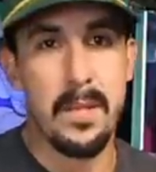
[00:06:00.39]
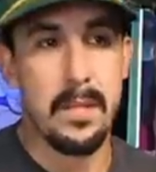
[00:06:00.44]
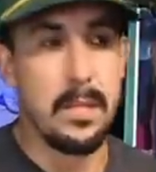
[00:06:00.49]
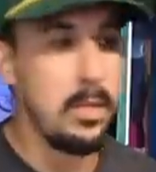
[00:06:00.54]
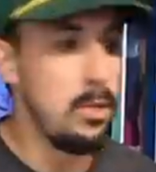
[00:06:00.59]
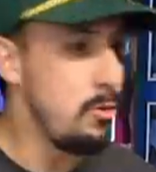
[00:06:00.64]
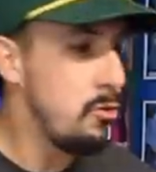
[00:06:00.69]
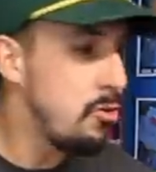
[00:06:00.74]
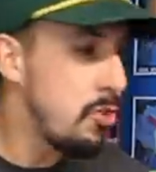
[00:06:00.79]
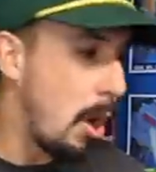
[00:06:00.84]

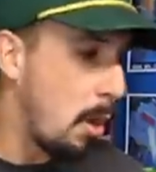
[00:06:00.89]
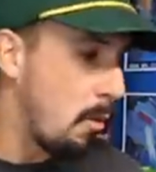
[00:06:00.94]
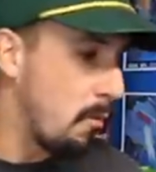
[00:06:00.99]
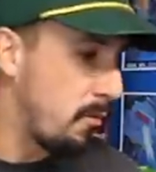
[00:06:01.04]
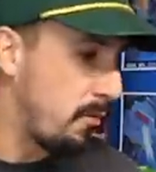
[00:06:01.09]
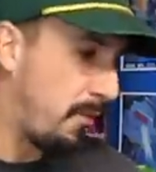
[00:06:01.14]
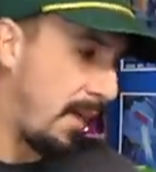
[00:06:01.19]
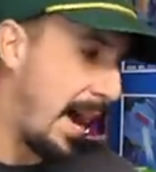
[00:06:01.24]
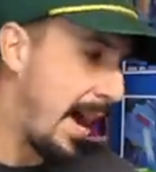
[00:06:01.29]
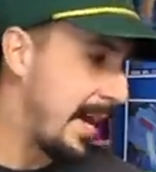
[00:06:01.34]
You don't
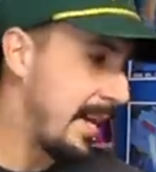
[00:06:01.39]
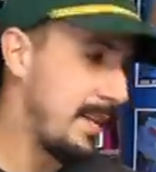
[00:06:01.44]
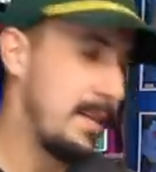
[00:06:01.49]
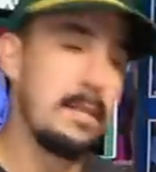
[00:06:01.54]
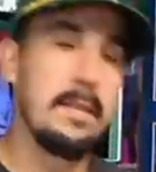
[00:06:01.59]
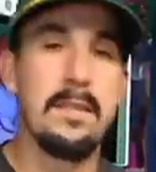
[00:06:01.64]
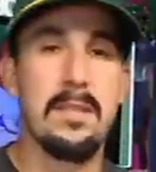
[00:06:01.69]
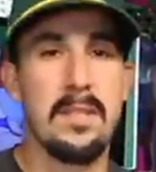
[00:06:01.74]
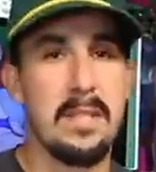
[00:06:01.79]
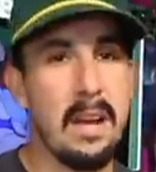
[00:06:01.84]

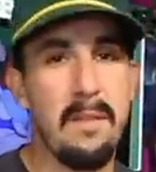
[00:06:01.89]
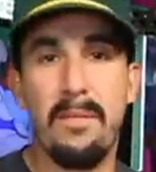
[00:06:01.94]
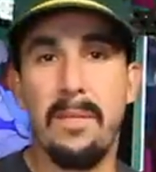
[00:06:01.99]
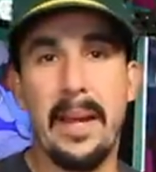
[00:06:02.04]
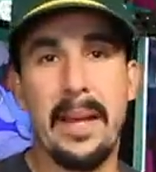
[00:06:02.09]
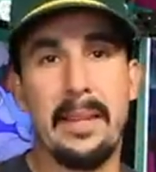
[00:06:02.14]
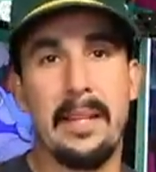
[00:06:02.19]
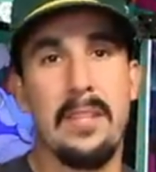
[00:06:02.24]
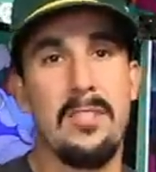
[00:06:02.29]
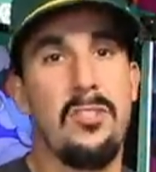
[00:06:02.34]
find stuff
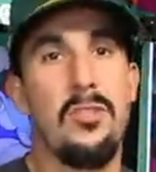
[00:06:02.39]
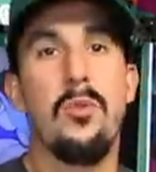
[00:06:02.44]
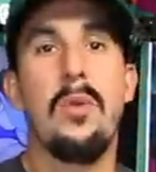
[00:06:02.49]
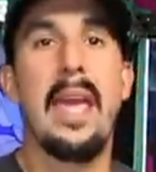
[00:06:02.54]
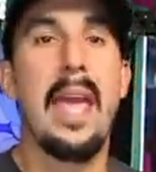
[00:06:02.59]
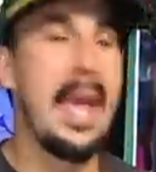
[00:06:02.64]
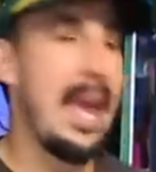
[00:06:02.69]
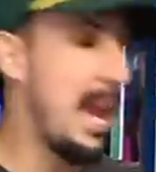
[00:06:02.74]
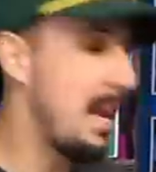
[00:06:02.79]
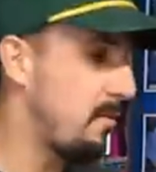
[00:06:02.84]
like this. You
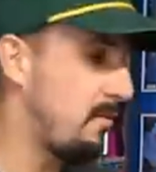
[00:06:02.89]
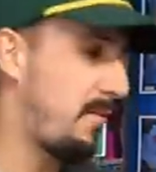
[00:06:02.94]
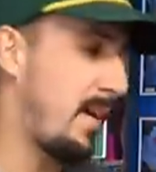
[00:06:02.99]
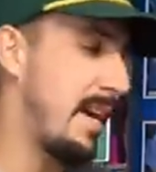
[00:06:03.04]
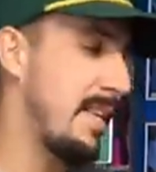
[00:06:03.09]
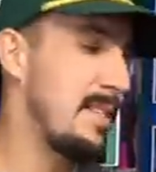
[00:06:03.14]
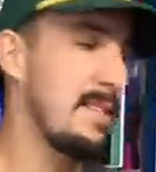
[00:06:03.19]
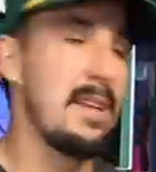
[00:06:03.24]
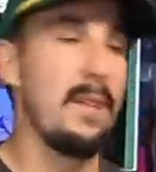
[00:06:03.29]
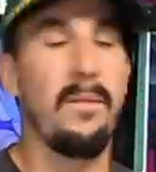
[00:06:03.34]
can't
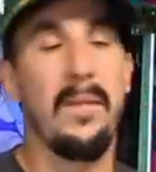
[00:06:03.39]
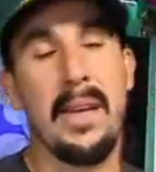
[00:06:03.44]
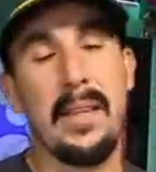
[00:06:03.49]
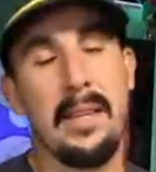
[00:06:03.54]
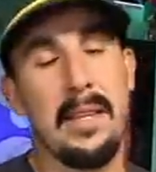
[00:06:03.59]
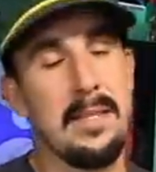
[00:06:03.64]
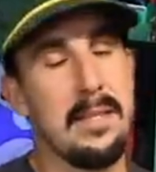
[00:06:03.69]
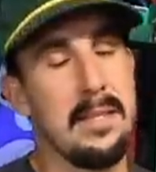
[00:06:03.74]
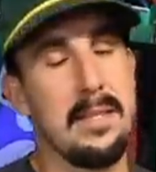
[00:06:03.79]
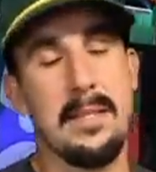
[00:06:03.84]
find stuff like
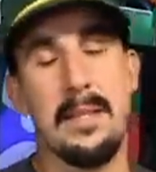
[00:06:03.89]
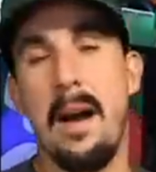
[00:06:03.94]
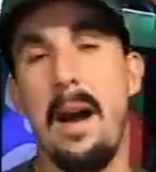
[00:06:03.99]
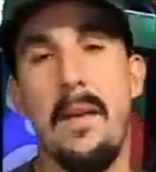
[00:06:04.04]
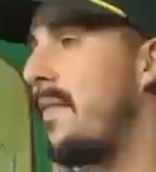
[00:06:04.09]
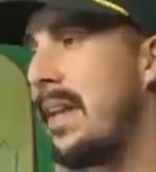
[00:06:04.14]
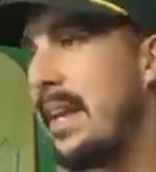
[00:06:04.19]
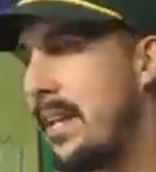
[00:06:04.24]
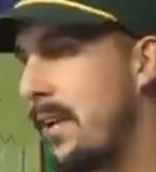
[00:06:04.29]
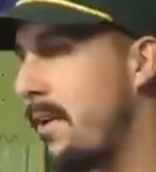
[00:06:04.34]
this. It's not
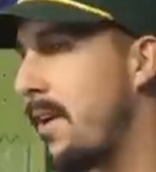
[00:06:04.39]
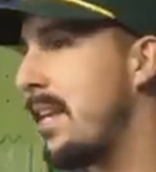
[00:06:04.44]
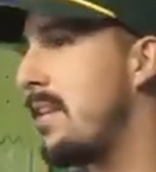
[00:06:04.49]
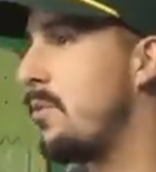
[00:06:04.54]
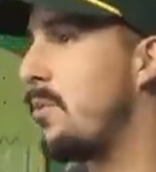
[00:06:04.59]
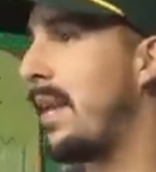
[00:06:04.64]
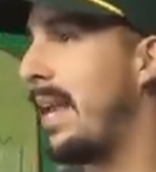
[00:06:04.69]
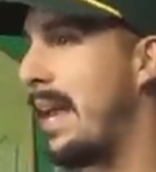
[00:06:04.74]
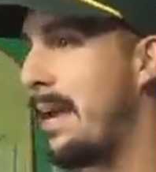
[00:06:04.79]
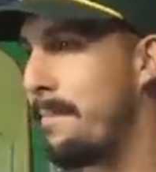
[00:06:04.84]
the internet.
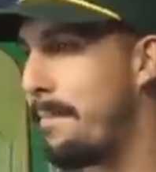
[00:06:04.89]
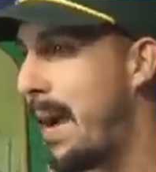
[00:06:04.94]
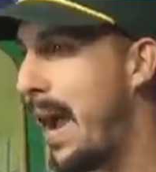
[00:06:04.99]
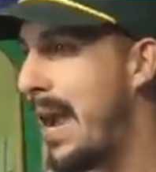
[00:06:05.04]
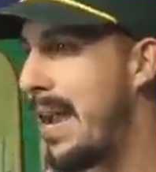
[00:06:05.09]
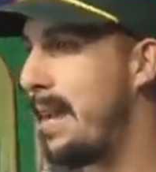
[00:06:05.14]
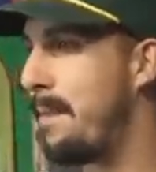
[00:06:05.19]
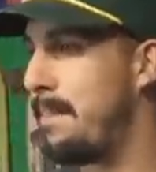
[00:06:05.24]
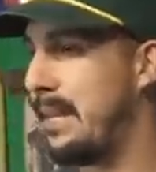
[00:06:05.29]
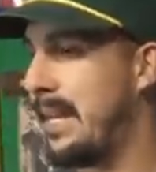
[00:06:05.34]
You can't
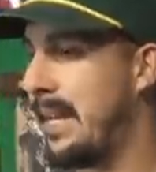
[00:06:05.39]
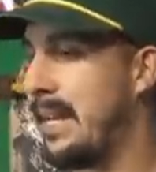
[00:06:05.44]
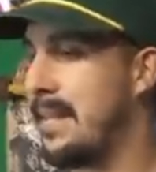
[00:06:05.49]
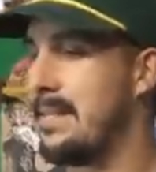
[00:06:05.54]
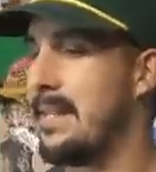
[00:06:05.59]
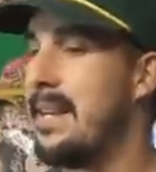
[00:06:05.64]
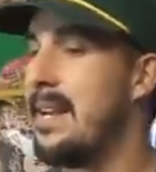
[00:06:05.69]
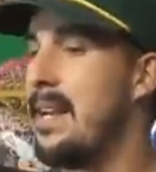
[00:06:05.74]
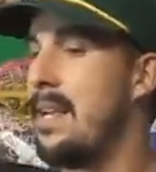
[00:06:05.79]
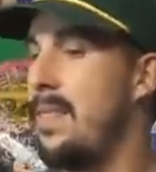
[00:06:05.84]
buy it
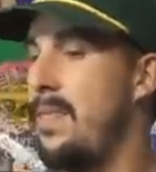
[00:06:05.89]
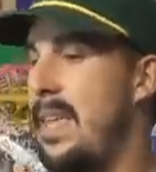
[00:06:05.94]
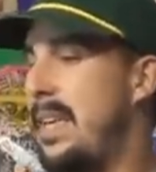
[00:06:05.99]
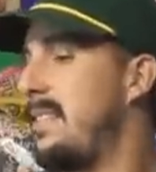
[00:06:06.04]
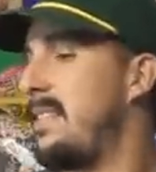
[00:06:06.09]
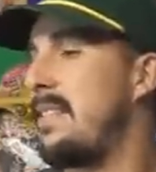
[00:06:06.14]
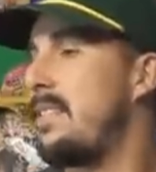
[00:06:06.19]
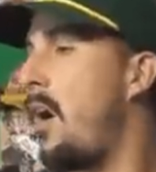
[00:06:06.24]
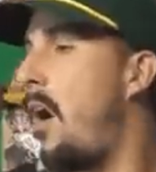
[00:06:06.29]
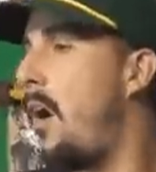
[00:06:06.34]
because
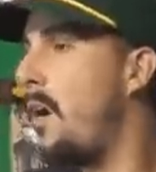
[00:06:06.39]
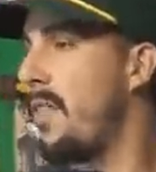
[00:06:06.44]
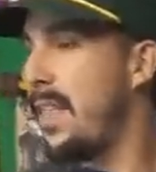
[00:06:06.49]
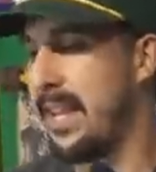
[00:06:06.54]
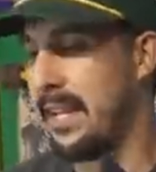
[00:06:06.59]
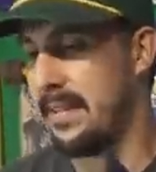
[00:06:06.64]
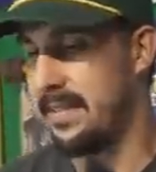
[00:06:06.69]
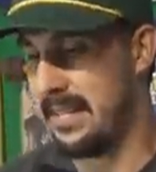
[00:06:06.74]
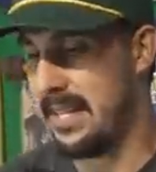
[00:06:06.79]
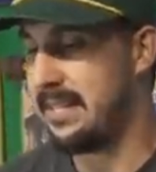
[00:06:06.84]
this is all that
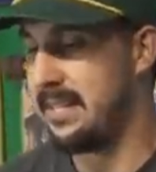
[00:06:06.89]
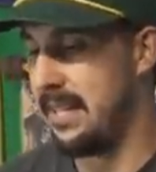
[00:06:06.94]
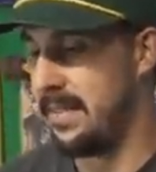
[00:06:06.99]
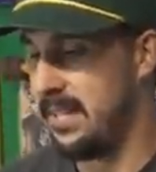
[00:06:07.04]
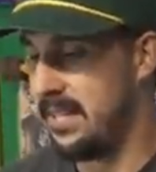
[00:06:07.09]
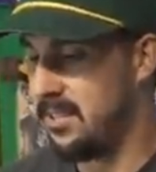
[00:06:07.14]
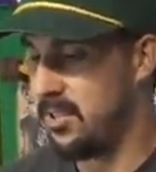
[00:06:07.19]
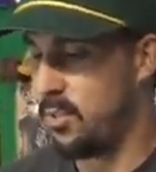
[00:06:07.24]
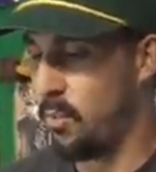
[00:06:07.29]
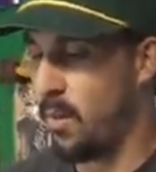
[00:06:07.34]
existed.
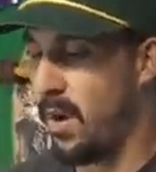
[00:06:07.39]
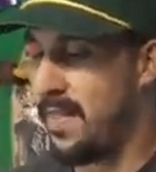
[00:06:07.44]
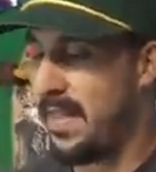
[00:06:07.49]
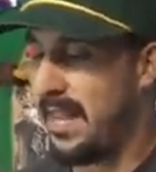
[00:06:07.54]
This is where